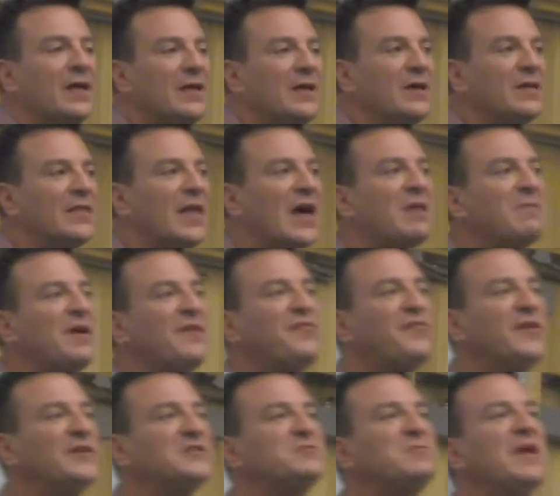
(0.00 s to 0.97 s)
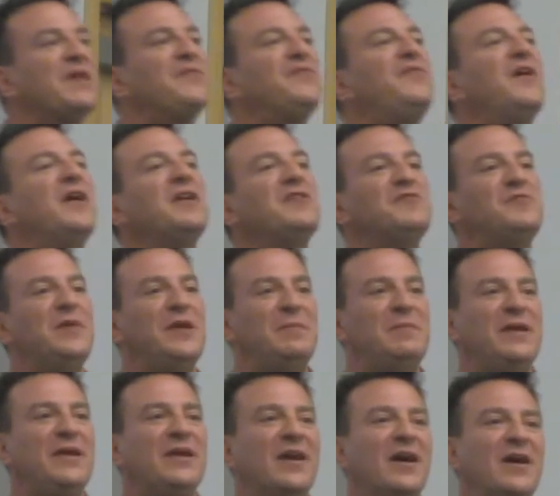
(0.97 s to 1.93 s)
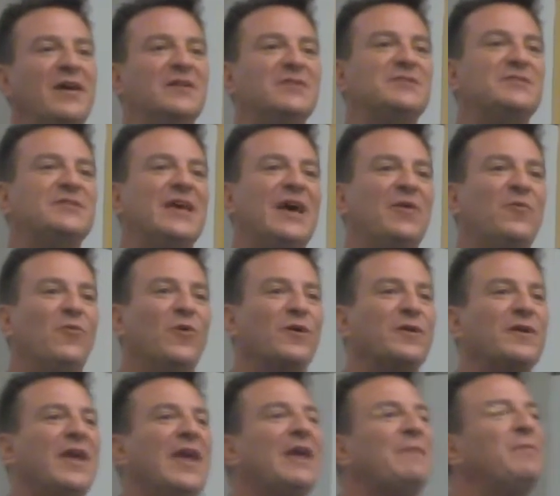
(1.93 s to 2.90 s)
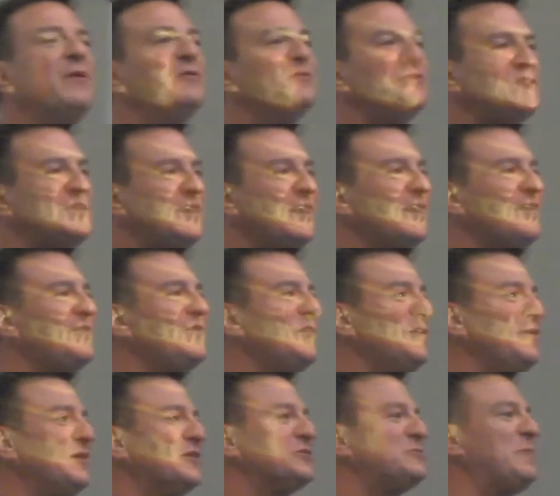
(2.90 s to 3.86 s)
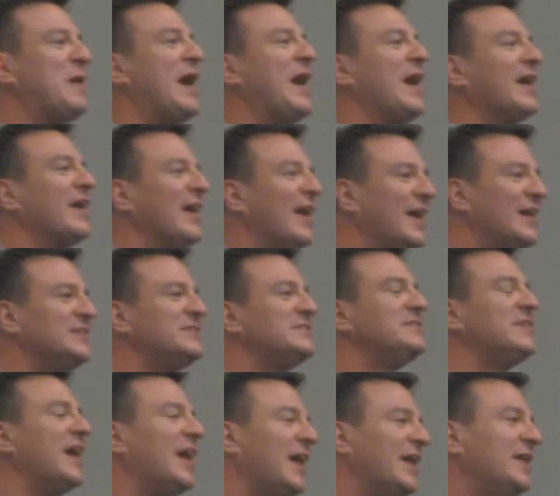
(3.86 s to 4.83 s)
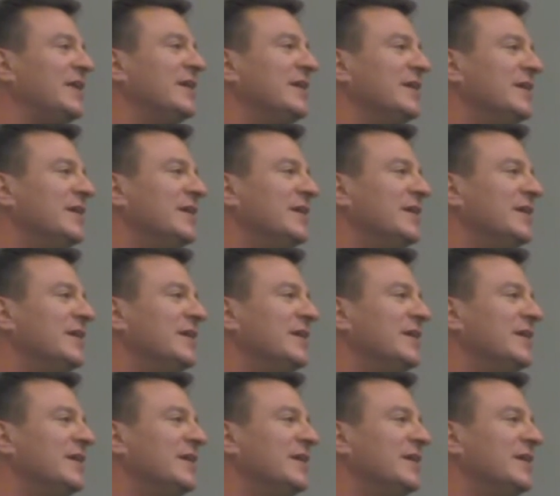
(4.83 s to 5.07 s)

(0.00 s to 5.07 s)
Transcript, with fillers: A lot of my friends make fun of me because at WordCamp OC a few years back, I said,